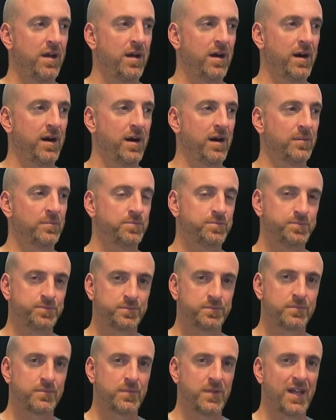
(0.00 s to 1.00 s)

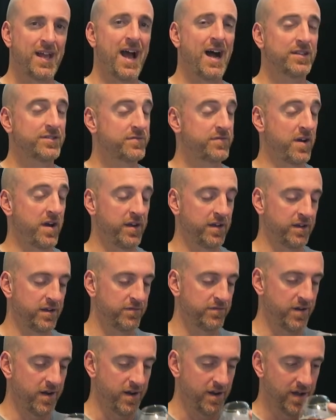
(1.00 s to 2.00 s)
Yeah, it's very good,
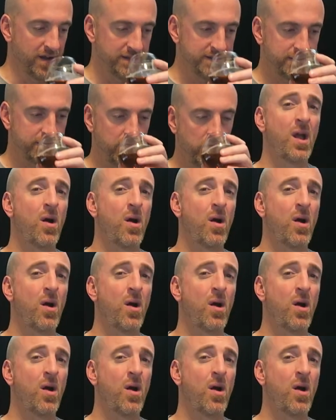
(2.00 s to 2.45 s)
very nice.